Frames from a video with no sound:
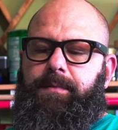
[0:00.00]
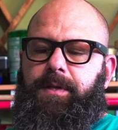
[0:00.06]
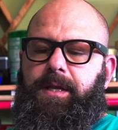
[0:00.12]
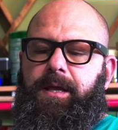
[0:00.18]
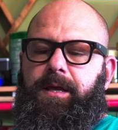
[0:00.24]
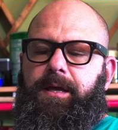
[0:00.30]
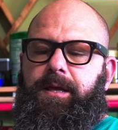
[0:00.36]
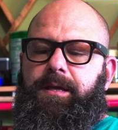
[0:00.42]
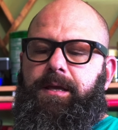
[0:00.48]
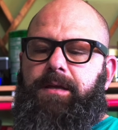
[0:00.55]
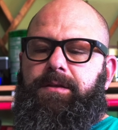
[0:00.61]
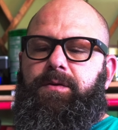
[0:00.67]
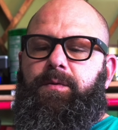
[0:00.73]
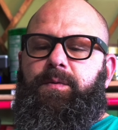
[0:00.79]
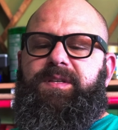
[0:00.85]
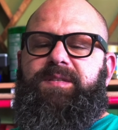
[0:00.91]
a
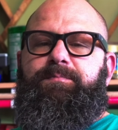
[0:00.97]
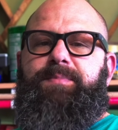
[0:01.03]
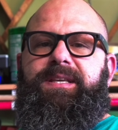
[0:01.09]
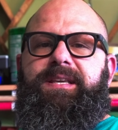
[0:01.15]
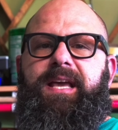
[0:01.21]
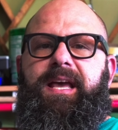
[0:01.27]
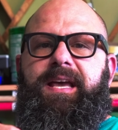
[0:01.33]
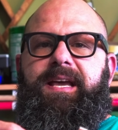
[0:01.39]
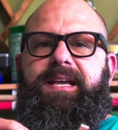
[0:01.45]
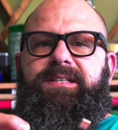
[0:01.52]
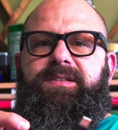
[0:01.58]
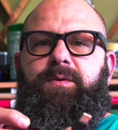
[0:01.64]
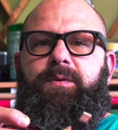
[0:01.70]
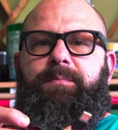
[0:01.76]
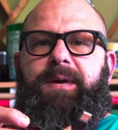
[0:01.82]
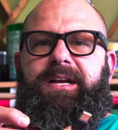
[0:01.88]
USB-A
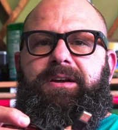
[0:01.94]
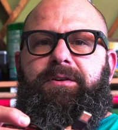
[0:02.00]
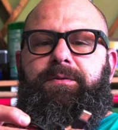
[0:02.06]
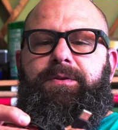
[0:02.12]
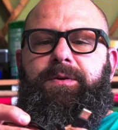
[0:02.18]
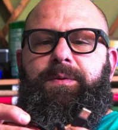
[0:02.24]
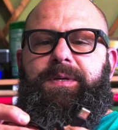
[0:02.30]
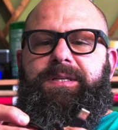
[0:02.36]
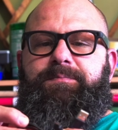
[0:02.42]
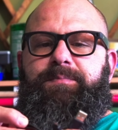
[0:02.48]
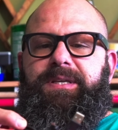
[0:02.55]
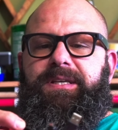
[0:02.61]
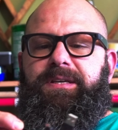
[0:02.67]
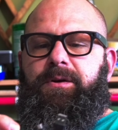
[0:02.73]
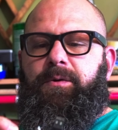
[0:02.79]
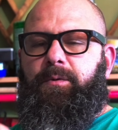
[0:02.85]
to a micro
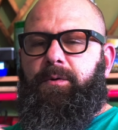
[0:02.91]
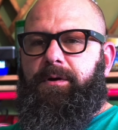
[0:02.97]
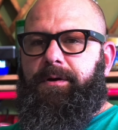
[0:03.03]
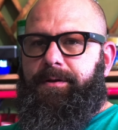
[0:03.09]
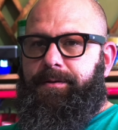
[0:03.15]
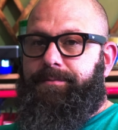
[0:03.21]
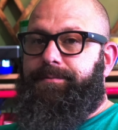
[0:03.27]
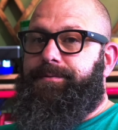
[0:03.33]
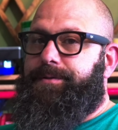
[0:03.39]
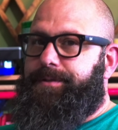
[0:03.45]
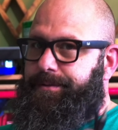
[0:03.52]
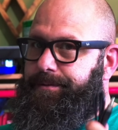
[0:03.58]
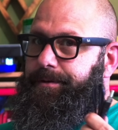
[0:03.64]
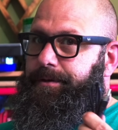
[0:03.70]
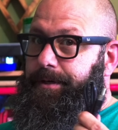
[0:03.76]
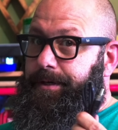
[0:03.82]
USB cord, so
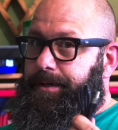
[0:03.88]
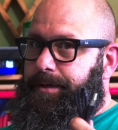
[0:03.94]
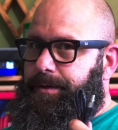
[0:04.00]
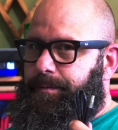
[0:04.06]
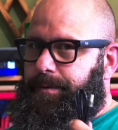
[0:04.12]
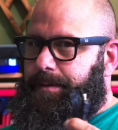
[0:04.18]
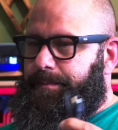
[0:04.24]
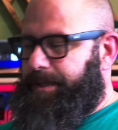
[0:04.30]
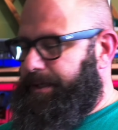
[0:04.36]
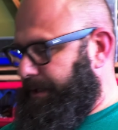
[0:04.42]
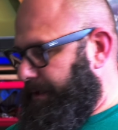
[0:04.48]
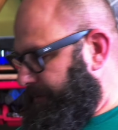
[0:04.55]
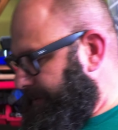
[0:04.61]
you already know where I'm going to go